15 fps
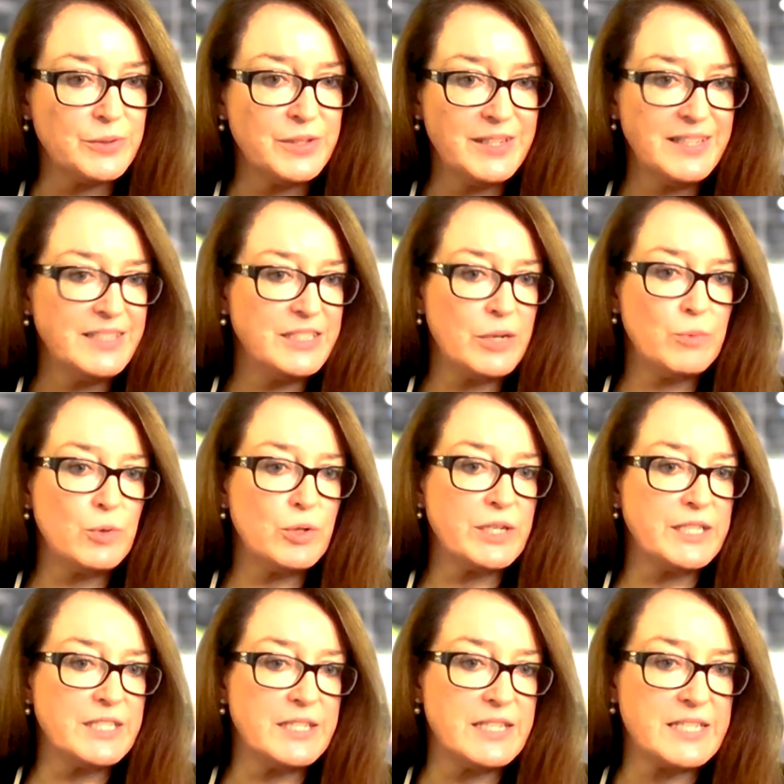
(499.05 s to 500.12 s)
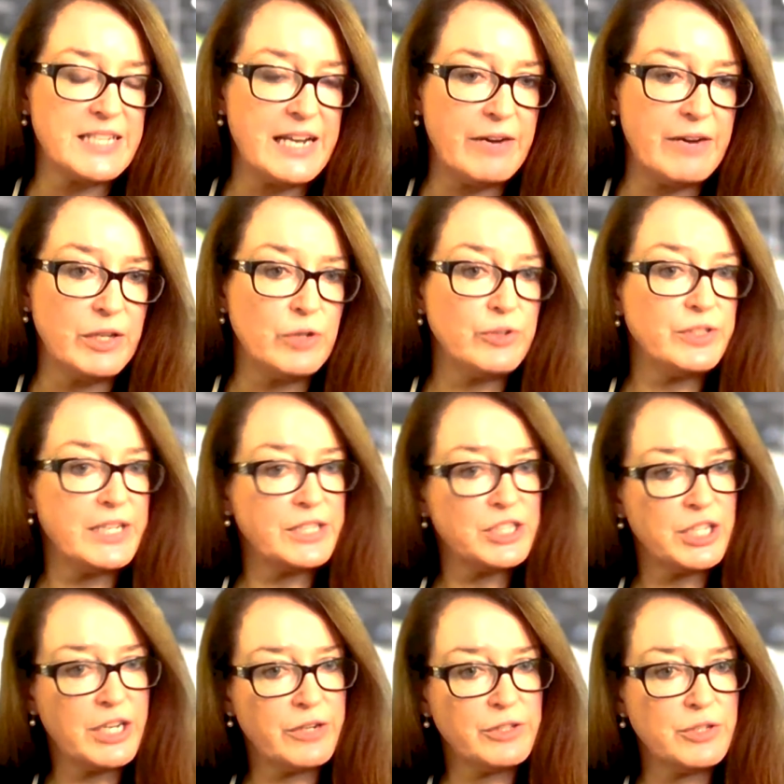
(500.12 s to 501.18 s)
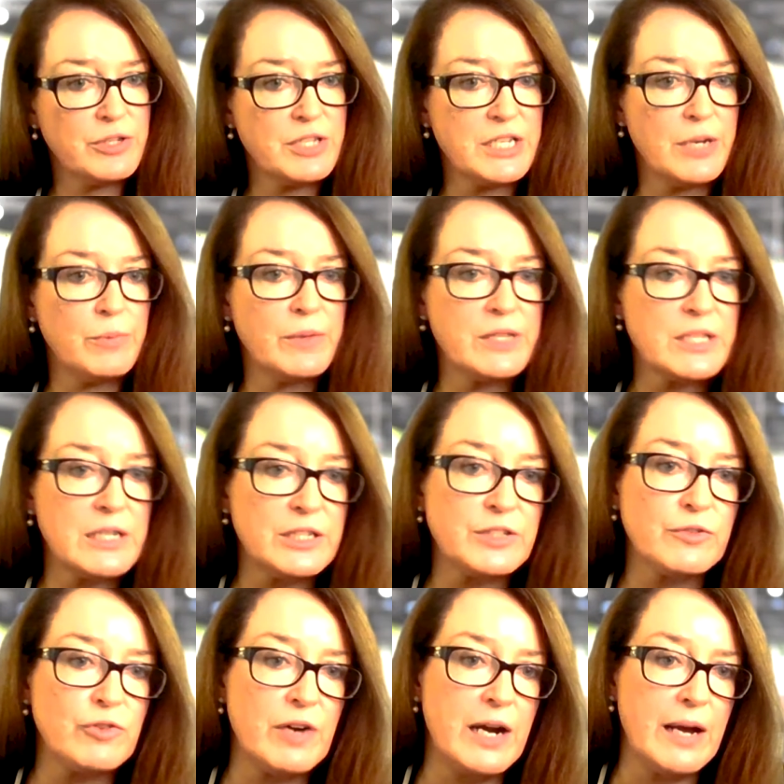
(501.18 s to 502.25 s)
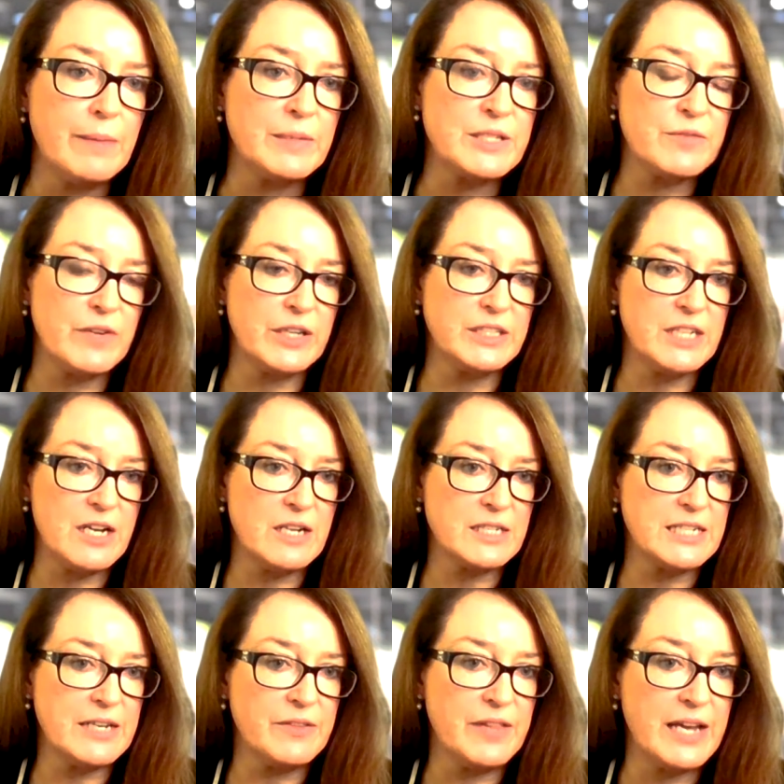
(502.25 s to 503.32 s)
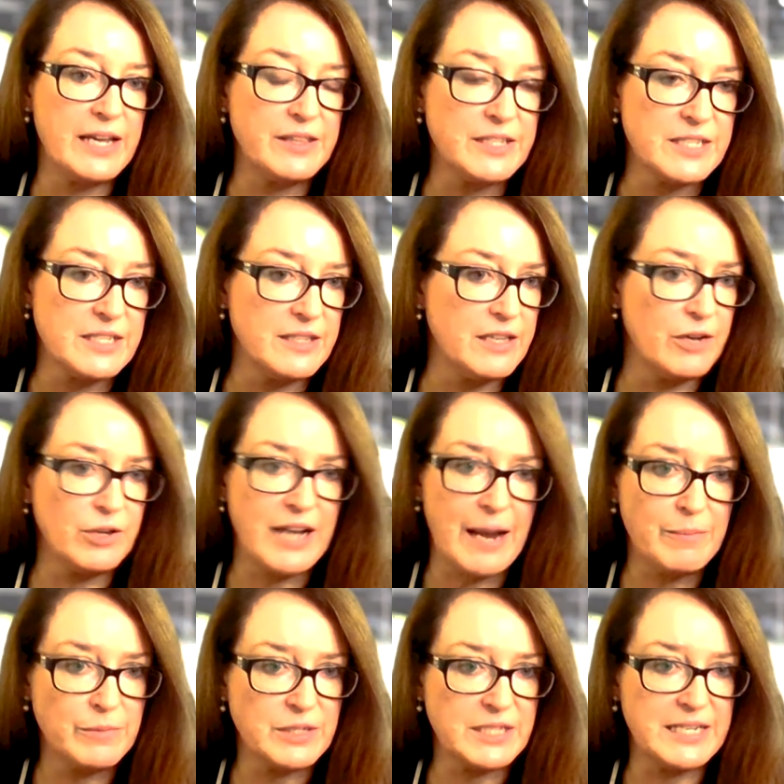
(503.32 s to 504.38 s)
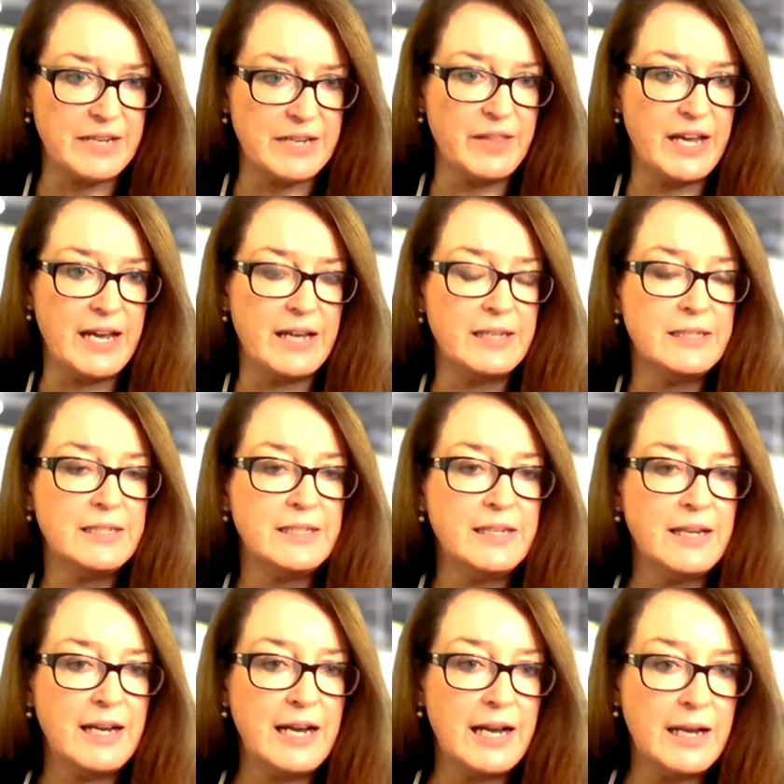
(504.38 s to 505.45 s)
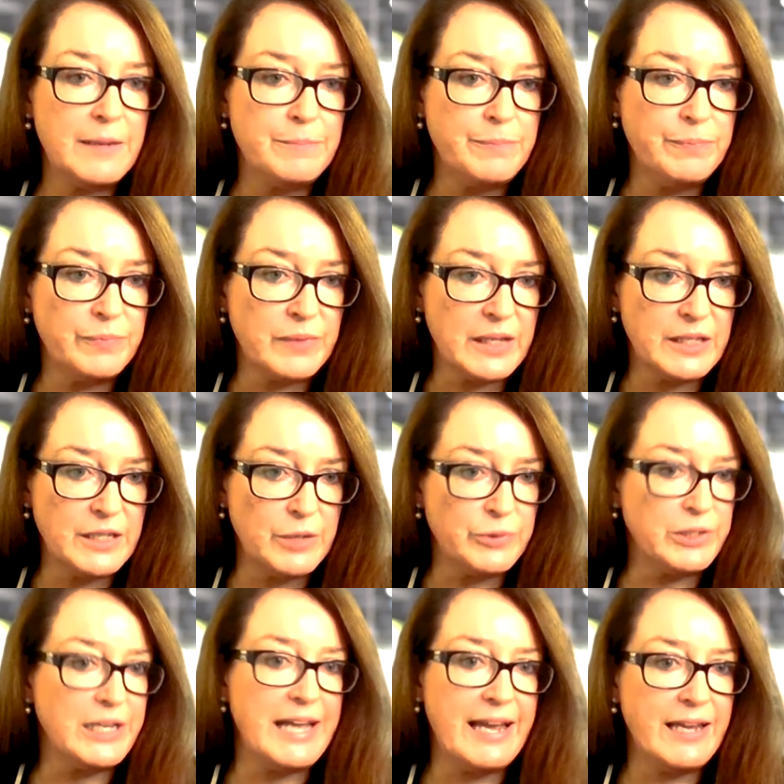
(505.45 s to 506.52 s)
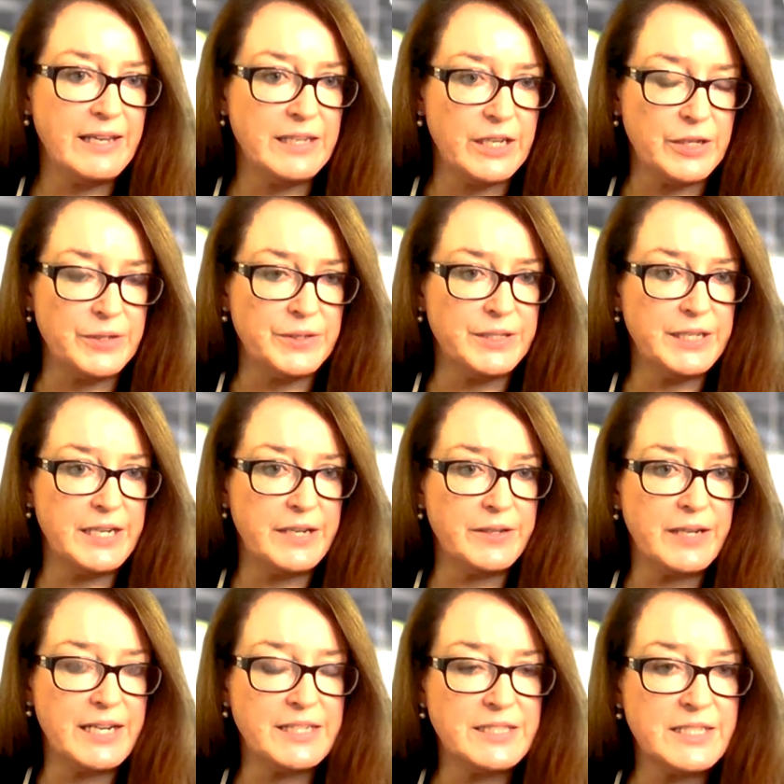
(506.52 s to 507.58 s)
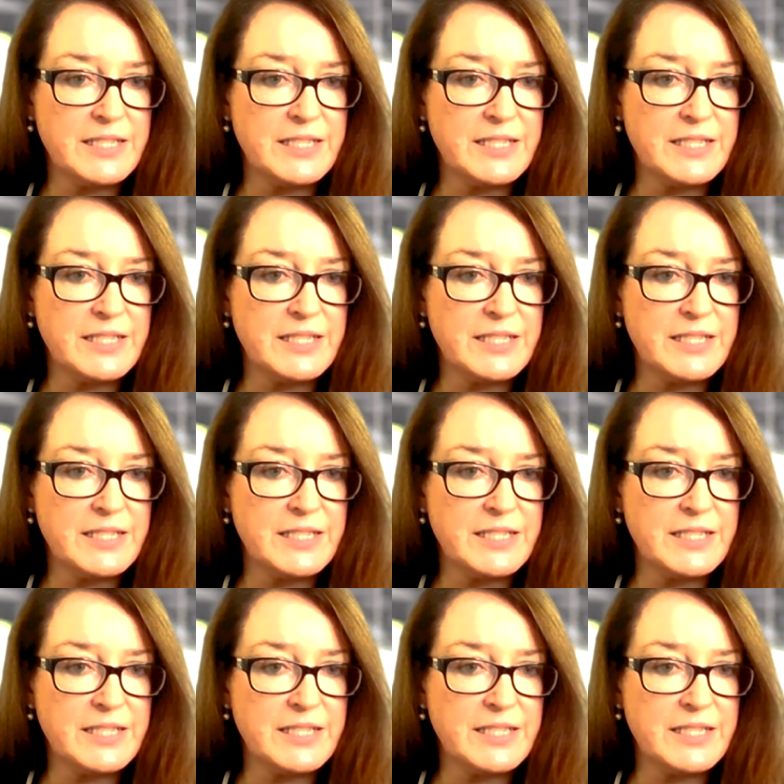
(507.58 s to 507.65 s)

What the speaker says: Don't walk into this area. You're actually going to a zone where there's a lot of crime. It's very dark down there. There's no cameras down there. No one will hear you, and